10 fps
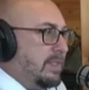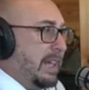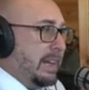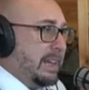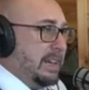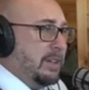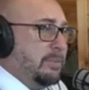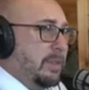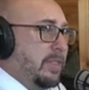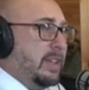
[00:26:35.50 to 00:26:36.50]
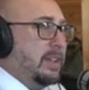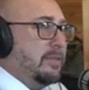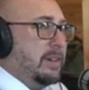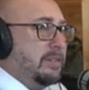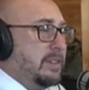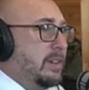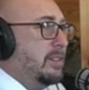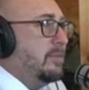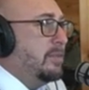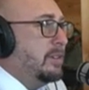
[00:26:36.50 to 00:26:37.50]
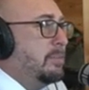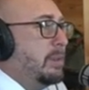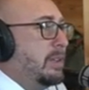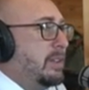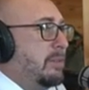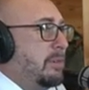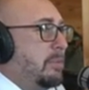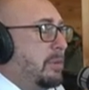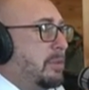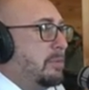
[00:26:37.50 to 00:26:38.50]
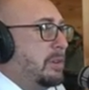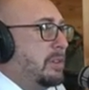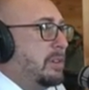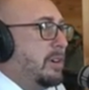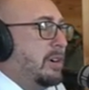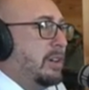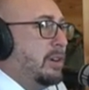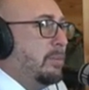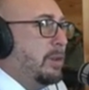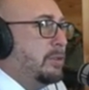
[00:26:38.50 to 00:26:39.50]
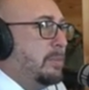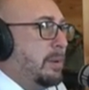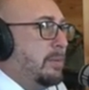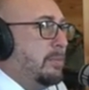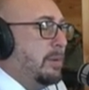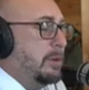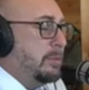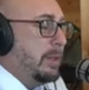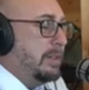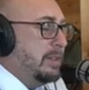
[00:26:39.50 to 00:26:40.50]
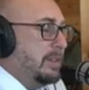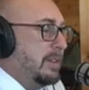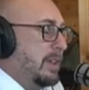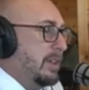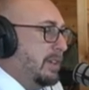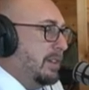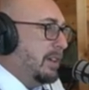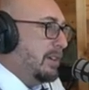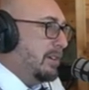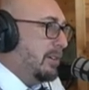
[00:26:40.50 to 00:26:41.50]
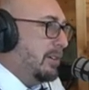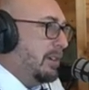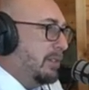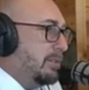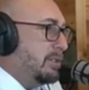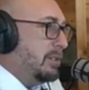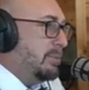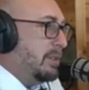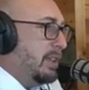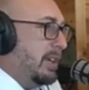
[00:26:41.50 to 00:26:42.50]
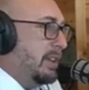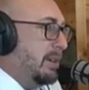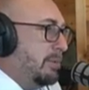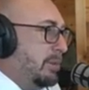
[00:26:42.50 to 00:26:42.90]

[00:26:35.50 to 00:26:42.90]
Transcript: I can't help but think if I was here the first place, I would almost want to start. Most places like car dealerships and that they